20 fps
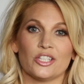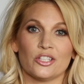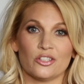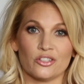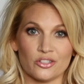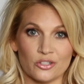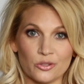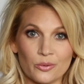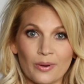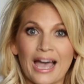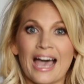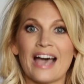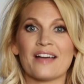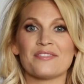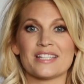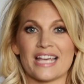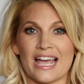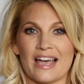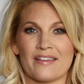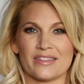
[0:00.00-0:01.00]
you
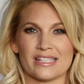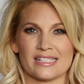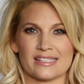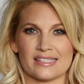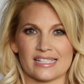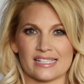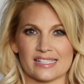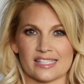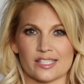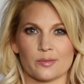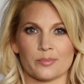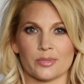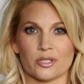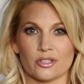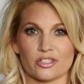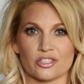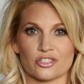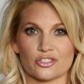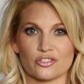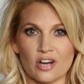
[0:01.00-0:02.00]
have to have these things to
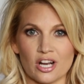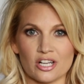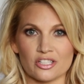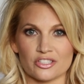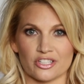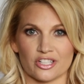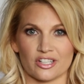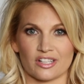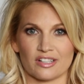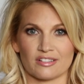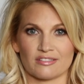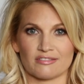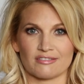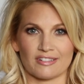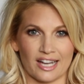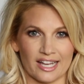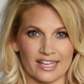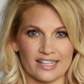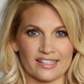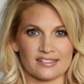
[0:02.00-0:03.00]
build a structure,
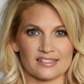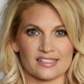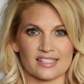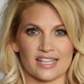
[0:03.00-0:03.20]
right?